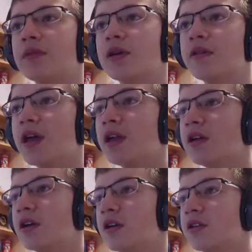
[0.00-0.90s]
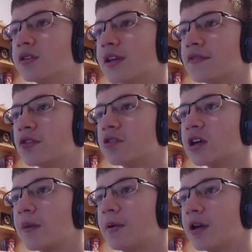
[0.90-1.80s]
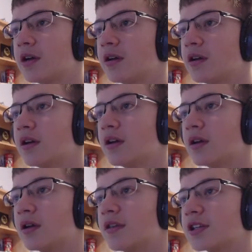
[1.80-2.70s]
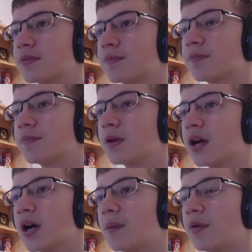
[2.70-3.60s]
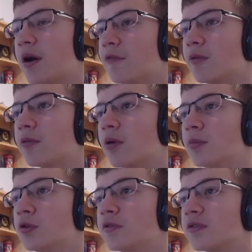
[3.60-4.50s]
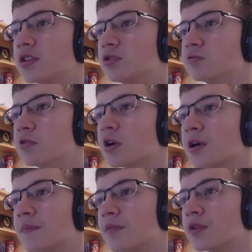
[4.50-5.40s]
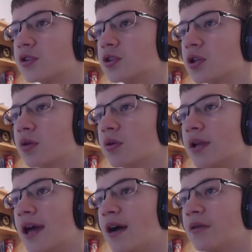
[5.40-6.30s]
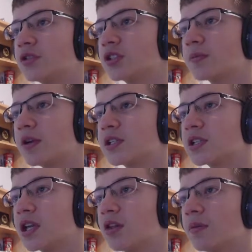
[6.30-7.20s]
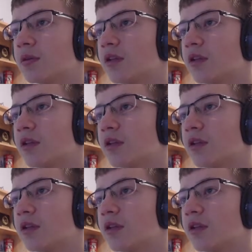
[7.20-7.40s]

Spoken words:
Then you just have to look up here. This platform won't move unless you look. So now just place another blue